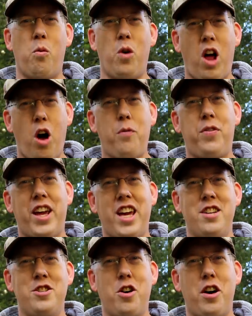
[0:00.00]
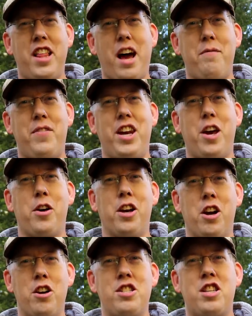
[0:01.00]
Well, hopefully you enjoyed that video and
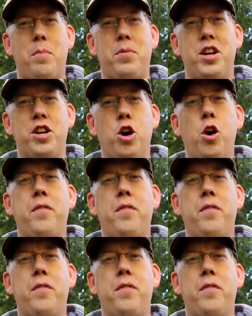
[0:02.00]
learned something new.